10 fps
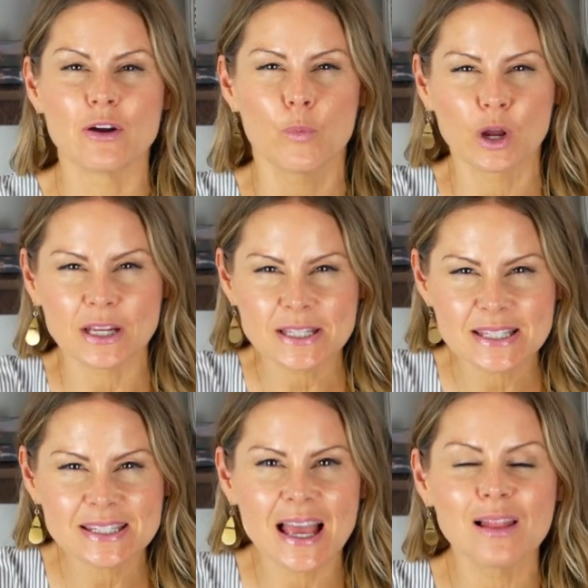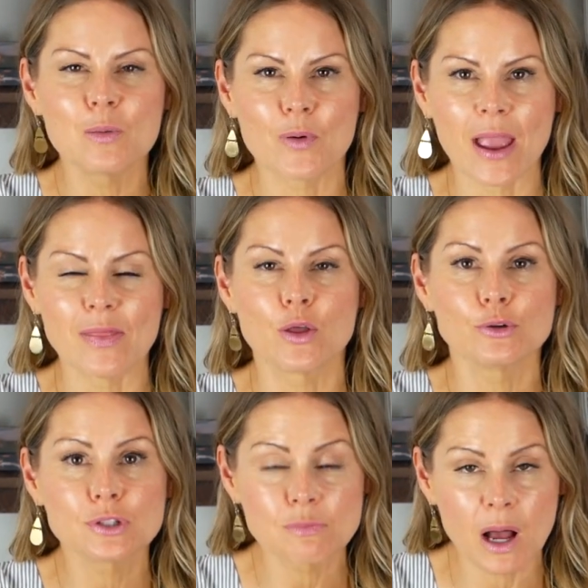And we're going to celebrate
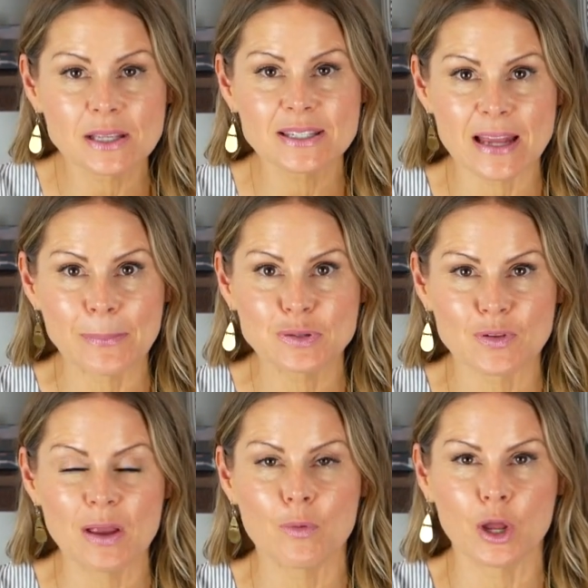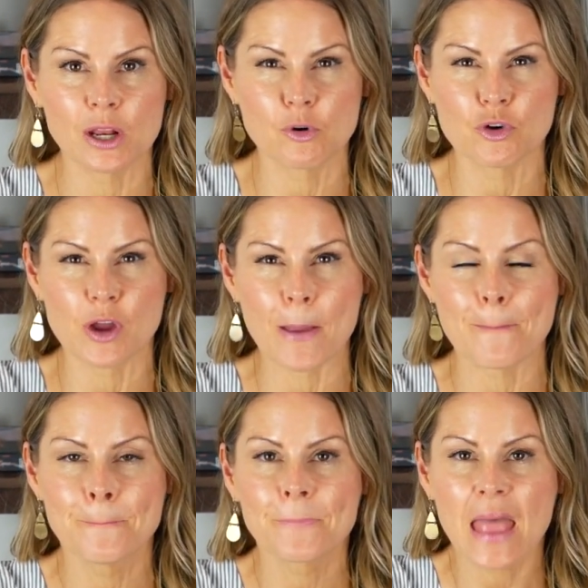those small steps, right? We're going to
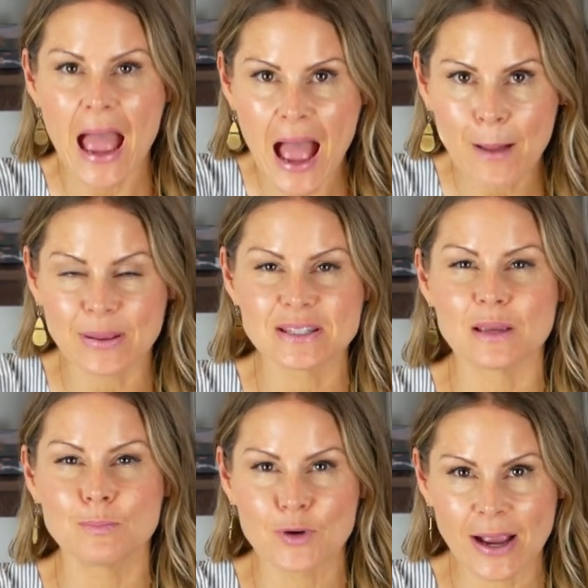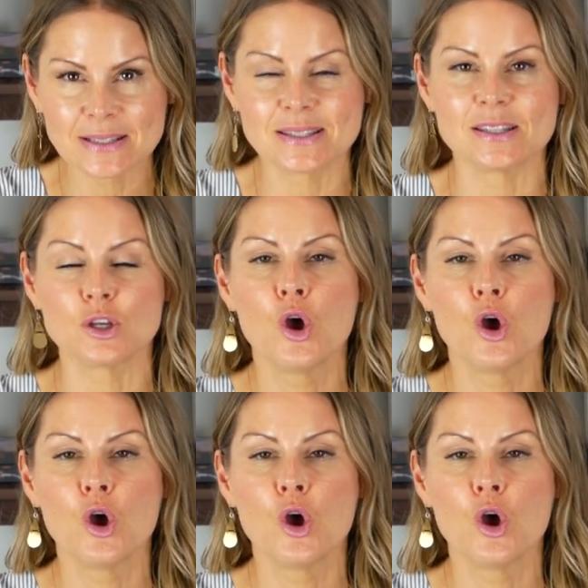create habits and practices